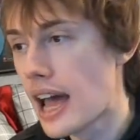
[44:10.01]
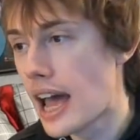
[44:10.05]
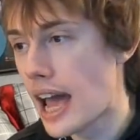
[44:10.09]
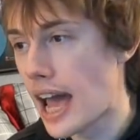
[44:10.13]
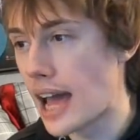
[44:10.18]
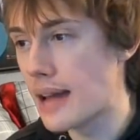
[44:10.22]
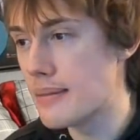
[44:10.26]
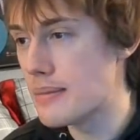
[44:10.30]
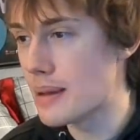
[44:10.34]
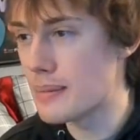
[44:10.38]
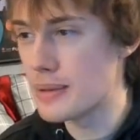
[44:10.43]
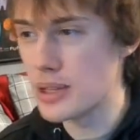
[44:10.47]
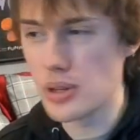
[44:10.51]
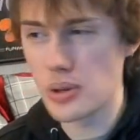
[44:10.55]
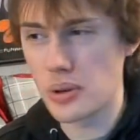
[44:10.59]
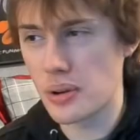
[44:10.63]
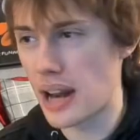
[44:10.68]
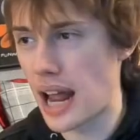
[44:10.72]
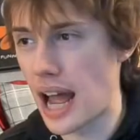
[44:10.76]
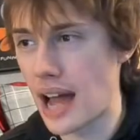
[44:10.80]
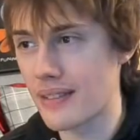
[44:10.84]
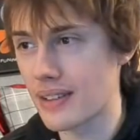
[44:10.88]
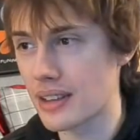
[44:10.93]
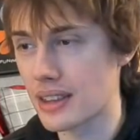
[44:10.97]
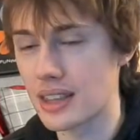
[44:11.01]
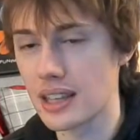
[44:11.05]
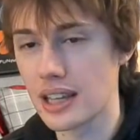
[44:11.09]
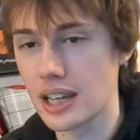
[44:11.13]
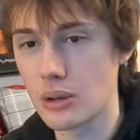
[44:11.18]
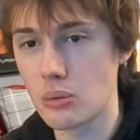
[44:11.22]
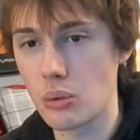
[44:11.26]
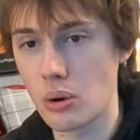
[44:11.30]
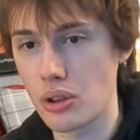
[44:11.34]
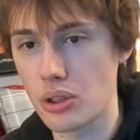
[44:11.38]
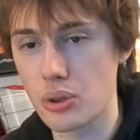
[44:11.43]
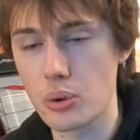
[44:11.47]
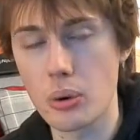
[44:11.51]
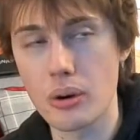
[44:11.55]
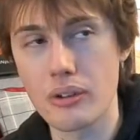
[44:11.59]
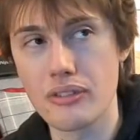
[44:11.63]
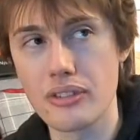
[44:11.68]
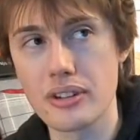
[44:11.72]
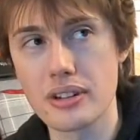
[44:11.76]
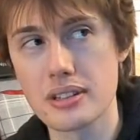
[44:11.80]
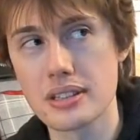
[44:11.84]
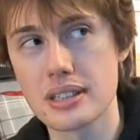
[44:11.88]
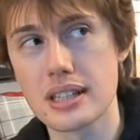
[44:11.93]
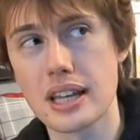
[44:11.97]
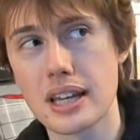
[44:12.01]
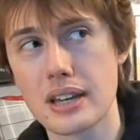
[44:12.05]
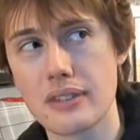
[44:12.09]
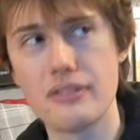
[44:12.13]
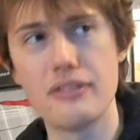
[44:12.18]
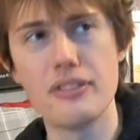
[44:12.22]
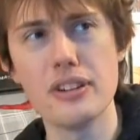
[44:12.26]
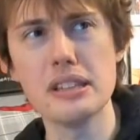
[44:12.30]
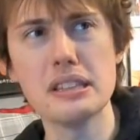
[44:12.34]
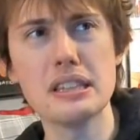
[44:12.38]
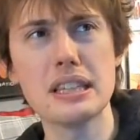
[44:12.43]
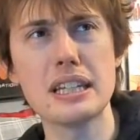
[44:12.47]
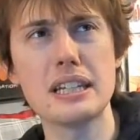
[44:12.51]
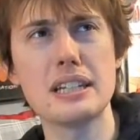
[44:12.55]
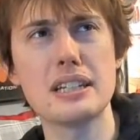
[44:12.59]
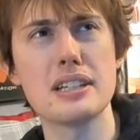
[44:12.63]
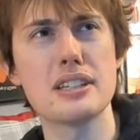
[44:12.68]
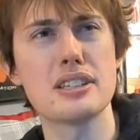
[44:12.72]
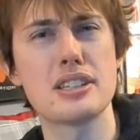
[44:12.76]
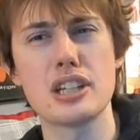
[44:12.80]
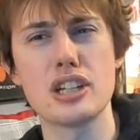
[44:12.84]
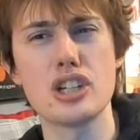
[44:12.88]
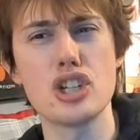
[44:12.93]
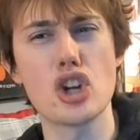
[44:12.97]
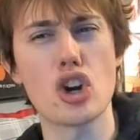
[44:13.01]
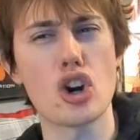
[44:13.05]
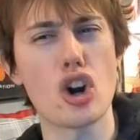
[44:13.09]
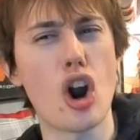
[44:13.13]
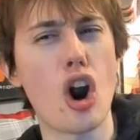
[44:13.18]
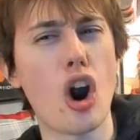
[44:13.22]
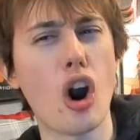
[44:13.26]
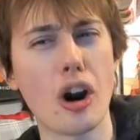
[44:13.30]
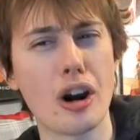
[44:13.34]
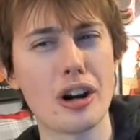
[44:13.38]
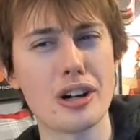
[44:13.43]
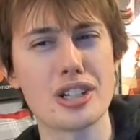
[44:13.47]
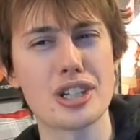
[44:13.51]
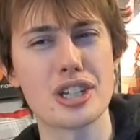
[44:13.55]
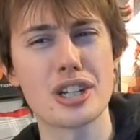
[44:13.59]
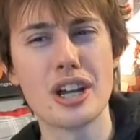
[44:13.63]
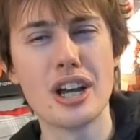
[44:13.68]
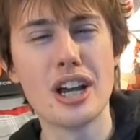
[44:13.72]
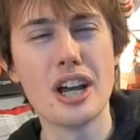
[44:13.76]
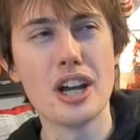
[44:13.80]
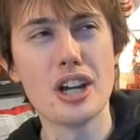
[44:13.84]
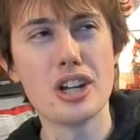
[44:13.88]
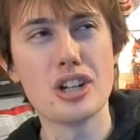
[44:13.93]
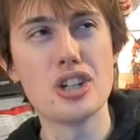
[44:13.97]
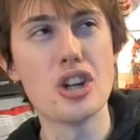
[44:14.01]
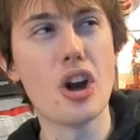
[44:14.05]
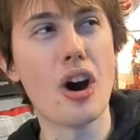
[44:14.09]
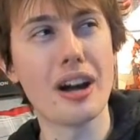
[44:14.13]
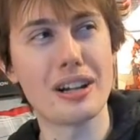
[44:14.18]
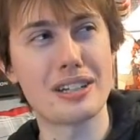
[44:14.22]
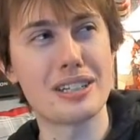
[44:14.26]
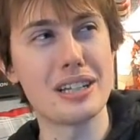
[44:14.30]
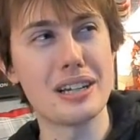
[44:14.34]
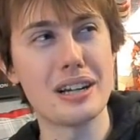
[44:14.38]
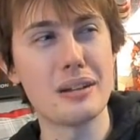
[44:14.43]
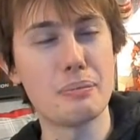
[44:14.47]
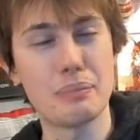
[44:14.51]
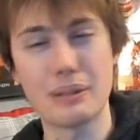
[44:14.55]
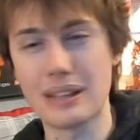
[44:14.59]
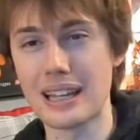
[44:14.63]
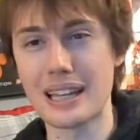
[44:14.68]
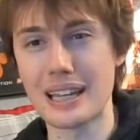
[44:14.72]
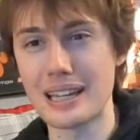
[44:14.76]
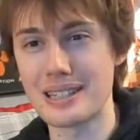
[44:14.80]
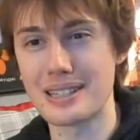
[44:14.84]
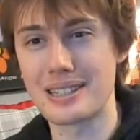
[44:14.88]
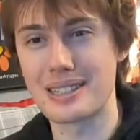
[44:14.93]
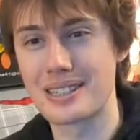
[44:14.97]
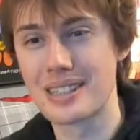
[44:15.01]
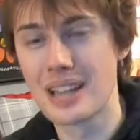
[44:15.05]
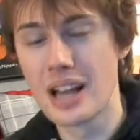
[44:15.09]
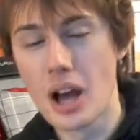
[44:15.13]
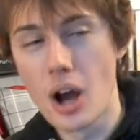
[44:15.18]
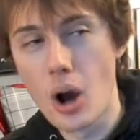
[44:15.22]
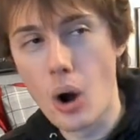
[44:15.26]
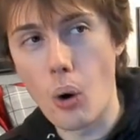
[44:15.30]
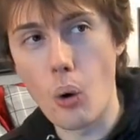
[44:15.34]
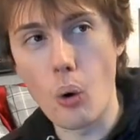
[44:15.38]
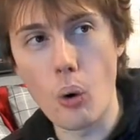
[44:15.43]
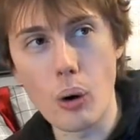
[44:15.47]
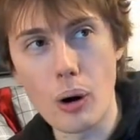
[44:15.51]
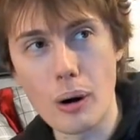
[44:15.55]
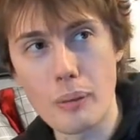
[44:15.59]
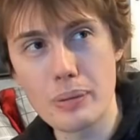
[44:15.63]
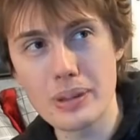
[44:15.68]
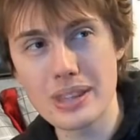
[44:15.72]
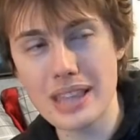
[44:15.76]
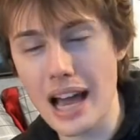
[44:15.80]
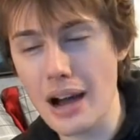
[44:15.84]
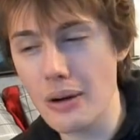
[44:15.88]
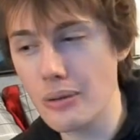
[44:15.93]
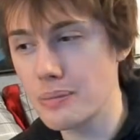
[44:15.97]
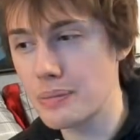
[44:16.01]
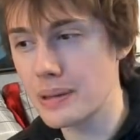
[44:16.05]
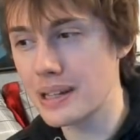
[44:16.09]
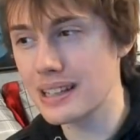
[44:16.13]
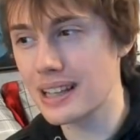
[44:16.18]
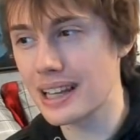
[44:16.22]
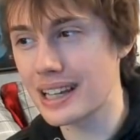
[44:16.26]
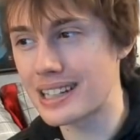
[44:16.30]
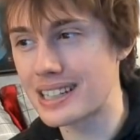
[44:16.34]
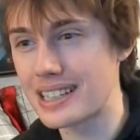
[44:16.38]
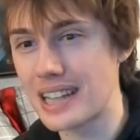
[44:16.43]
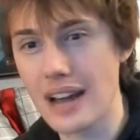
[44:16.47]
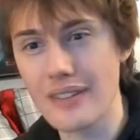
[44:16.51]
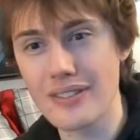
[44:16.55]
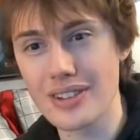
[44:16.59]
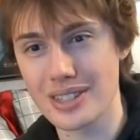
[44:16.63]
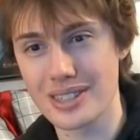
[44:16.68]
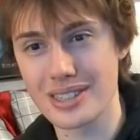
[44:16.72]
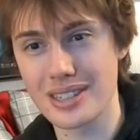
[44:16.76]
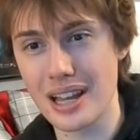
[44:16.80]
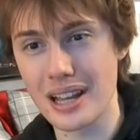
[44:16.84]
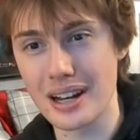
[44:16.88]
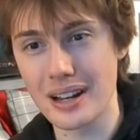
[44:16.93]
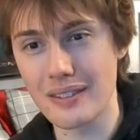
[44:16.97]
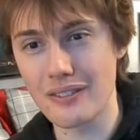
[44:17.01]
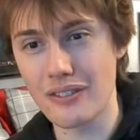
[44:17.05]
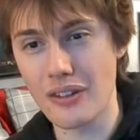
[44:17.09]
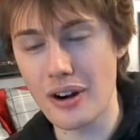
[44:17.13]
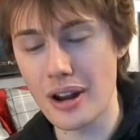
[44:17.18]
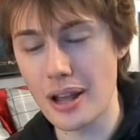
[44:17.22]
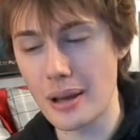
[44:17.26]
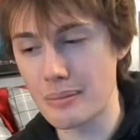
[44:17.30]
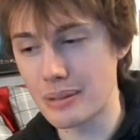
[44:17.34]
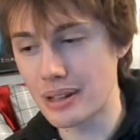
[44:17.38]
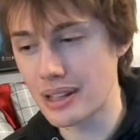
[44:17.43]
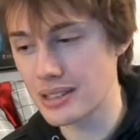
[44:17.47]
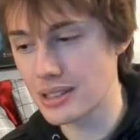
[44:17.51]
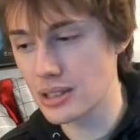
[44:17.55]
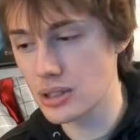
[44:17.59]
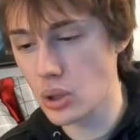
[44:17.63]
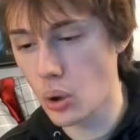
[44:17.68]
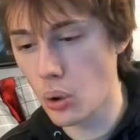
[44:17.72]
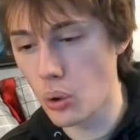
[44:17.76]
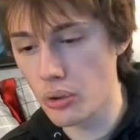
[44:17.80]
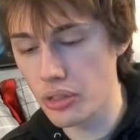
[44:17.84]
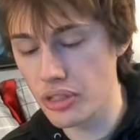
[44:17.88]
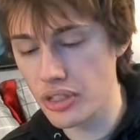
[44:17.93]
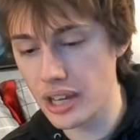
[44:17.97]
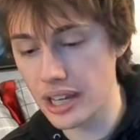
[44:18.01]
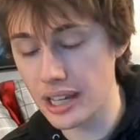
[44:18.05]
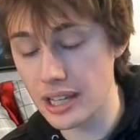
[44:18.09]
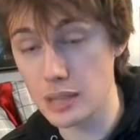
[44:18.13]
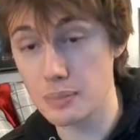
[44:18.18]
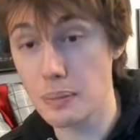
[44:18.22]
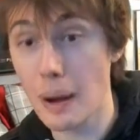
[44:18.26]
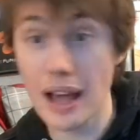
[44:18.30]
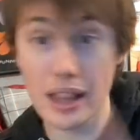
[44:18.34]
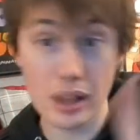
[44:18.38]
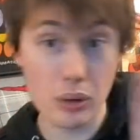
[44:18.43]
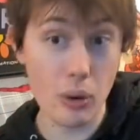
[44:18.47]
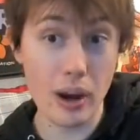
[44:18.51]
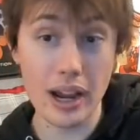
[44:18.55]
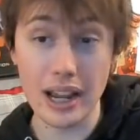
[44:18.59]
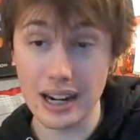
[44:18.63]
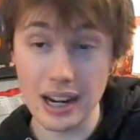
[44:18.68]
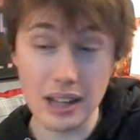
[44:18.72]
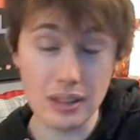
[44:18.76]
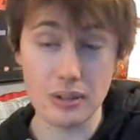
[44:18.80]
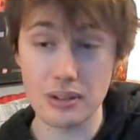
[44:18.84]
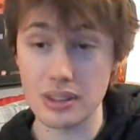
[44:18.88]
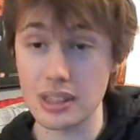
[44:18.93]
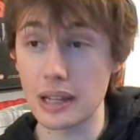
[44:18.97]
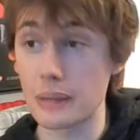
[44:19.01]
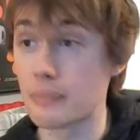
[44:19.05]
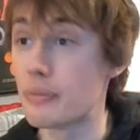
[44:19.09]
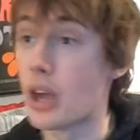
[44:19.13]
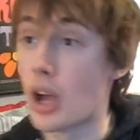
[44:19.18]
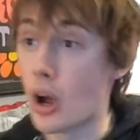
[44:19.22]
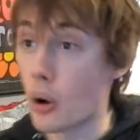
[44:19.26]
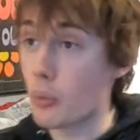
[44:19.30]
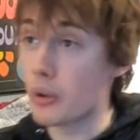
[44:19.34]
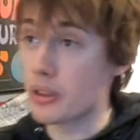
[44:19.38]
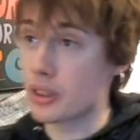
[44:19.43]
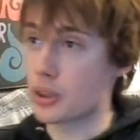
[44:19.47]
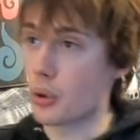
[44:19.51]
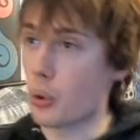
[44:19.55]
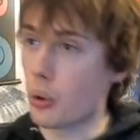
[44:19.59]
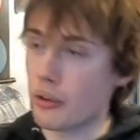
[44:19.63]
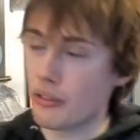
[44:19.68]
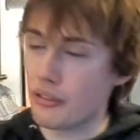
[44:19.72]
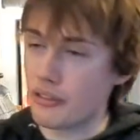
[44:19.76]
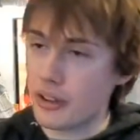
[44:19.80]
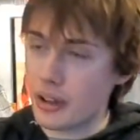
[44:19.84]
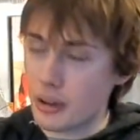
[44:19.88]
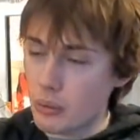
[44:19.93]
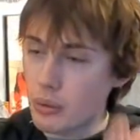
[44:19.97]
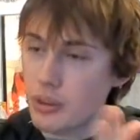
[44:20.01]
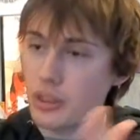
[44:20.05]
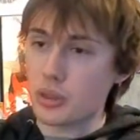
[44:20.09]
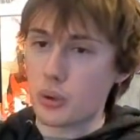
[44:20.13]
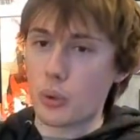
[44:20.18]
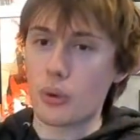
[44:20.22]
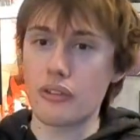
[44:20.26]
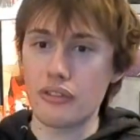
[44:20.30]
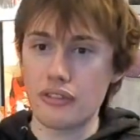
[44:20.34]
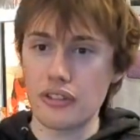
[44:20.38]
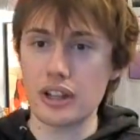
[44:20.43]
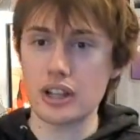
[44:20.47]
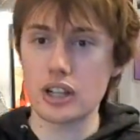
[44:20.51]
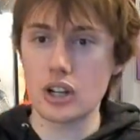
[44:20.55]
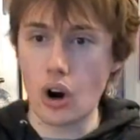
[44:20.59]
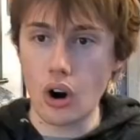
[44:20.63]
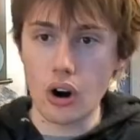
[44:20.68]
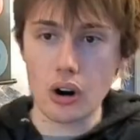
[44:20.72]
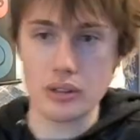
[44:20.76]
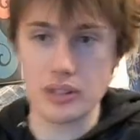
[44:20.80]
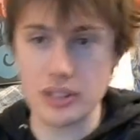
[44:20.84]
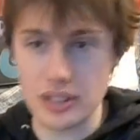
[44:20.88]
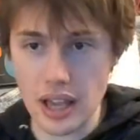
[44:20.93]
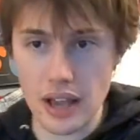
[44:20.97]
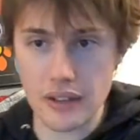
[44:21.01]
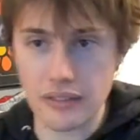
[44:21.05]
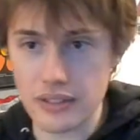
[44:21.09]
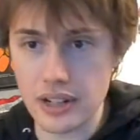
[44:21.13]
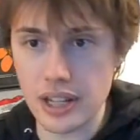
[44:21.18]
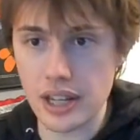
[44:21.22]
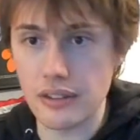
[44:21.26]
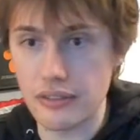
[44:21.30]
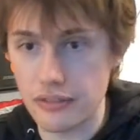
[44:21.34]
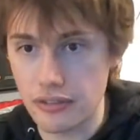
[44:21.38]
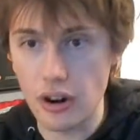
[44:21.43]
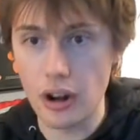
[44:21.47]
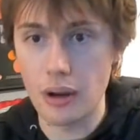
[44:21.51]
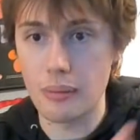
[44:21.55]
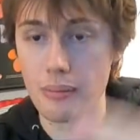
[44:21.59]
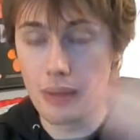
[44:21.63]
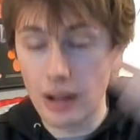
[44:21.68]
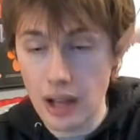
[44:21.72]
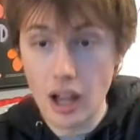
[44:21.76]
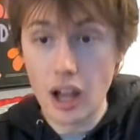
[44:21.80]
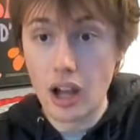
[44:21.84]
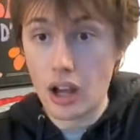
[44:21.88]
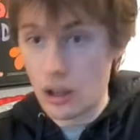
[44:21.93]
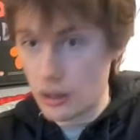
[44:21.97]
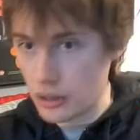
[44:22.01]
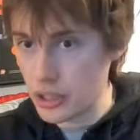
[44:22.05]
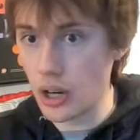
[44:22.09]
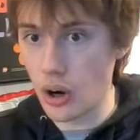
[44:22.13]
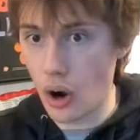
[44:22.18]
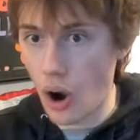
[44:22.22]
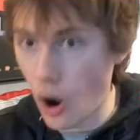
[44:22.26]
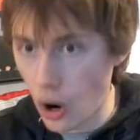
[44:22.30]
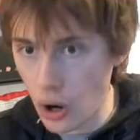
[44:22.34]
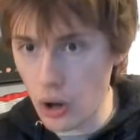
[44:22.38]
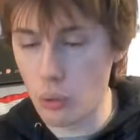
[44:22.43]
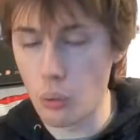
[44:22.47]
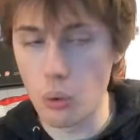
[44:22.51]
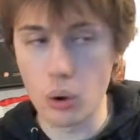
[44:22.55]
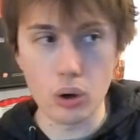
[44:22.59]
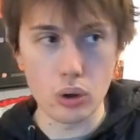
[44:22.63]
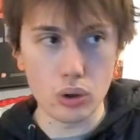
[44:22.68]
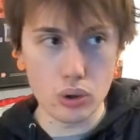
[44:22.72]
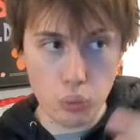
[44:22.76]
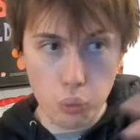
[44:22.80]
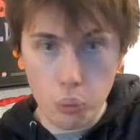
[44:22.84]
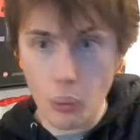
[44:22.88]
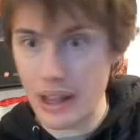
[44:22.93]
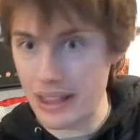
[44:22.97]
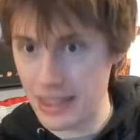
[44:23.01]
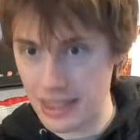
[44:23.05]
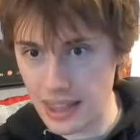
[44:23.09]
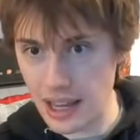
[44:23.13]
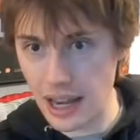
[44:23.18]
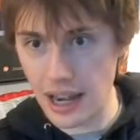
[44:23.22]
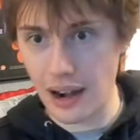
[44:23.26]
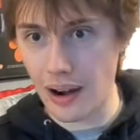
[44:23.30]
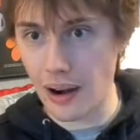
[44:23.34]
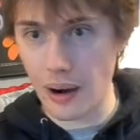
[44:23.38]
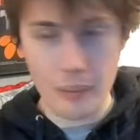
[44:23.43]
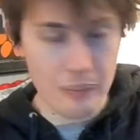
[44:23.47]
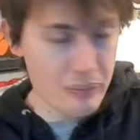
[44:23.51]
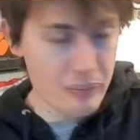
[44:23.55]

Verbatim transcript: And maybe you could have a thing where Thorfinn is like, Vinland is in your heart, not in a place. Or, but that would be like devastating for him, because his whole thing is, by the way, another thing, when Thorfinn Karlsefni from, you know, our world went there,